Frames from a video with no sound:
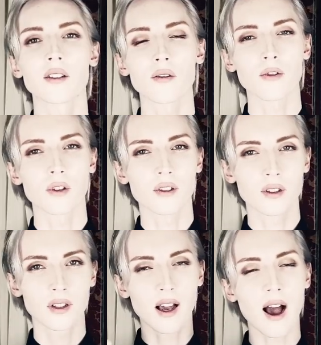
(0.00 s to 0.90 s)
different
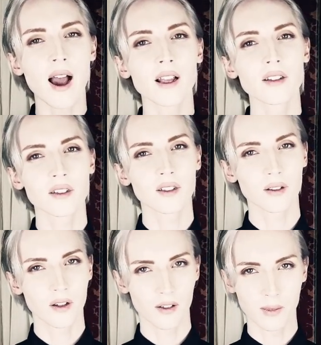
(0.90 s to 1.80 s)
kinds
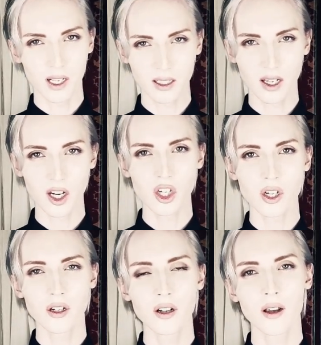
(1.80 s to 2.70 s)
of
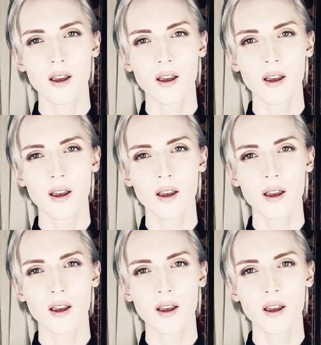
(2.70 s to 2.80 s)
meditation,